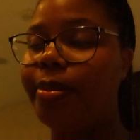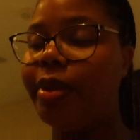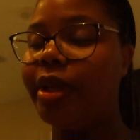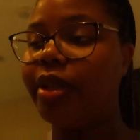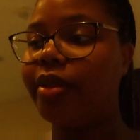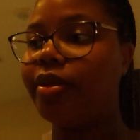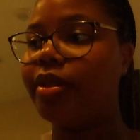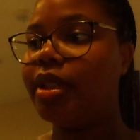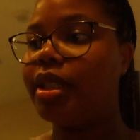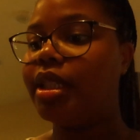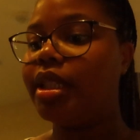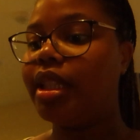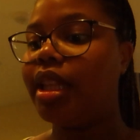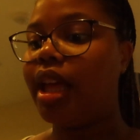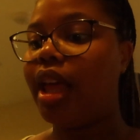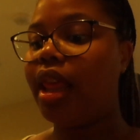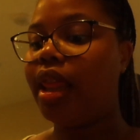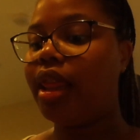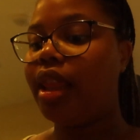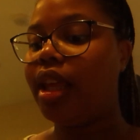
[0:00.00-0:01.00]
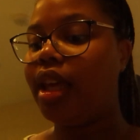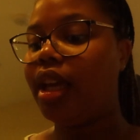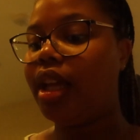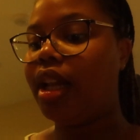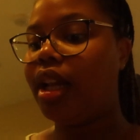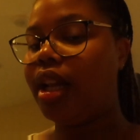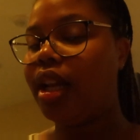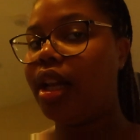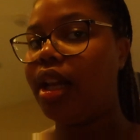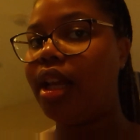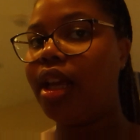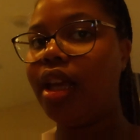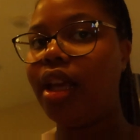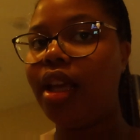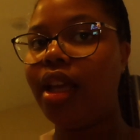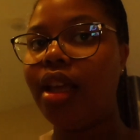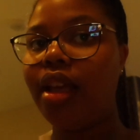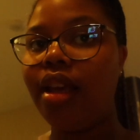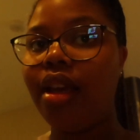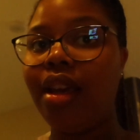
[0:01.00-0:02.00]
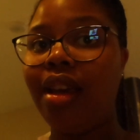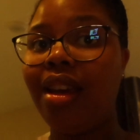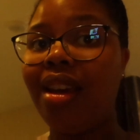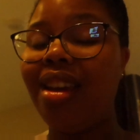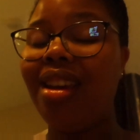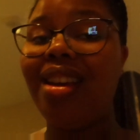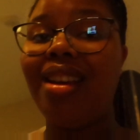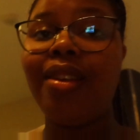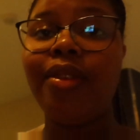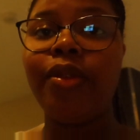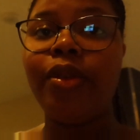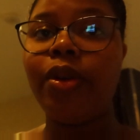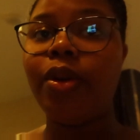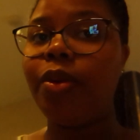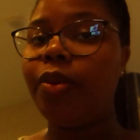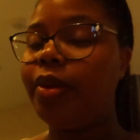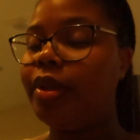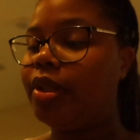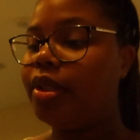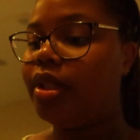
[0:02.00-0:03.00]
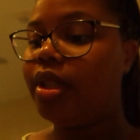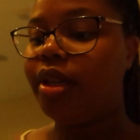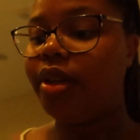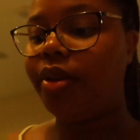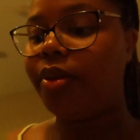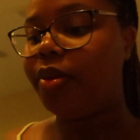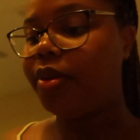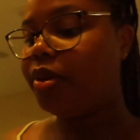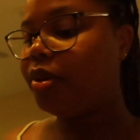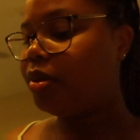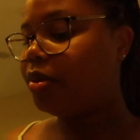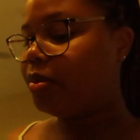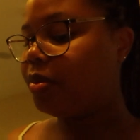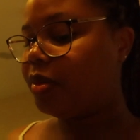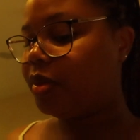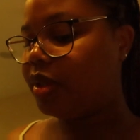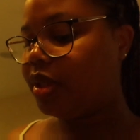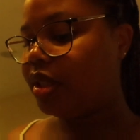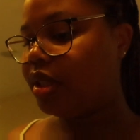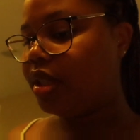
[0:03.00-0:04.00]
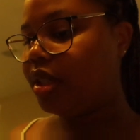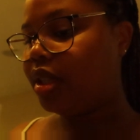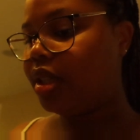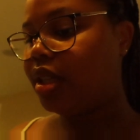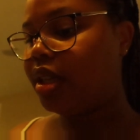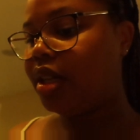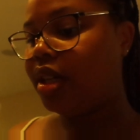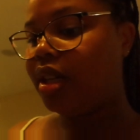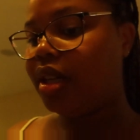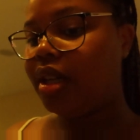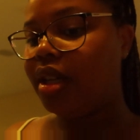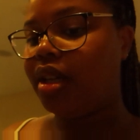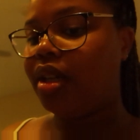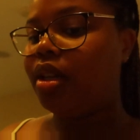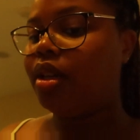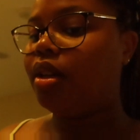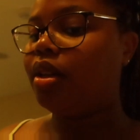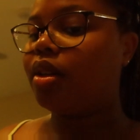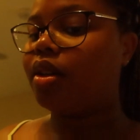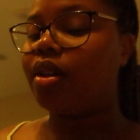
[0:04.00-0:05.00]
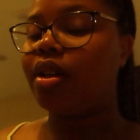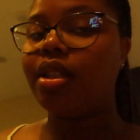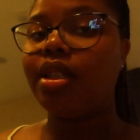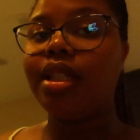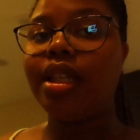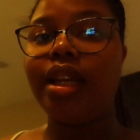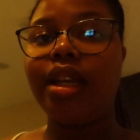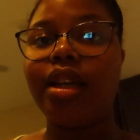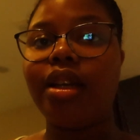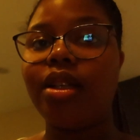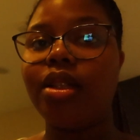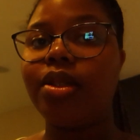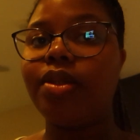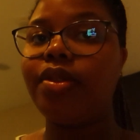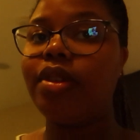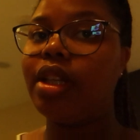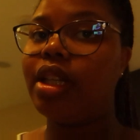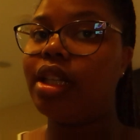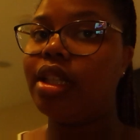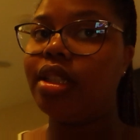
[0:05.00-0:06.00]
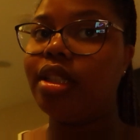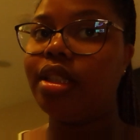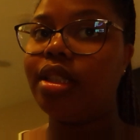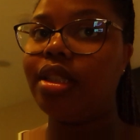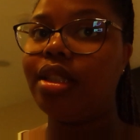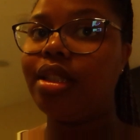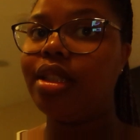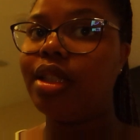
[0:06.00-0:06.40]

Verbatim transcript: breakfast and then everyone went to their rooms got takeouts for lunch